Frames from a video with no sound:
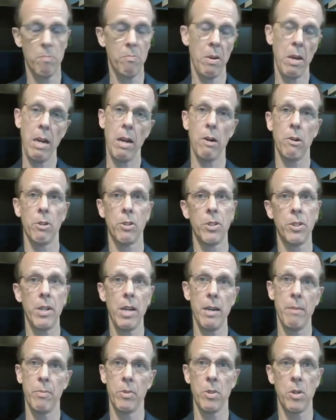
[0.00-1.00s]

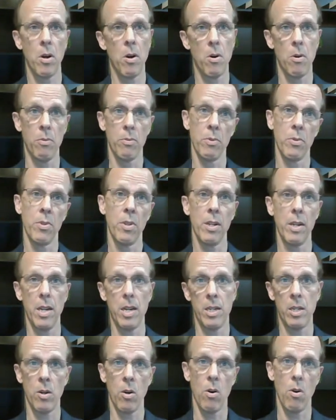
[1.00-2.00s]
pear-shaped tones that
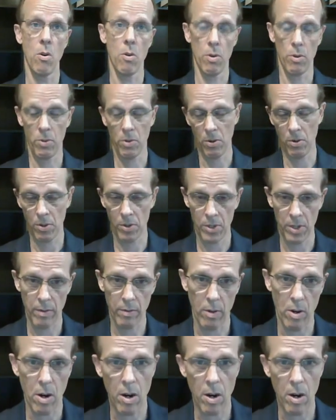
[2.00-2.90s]
any orator has ever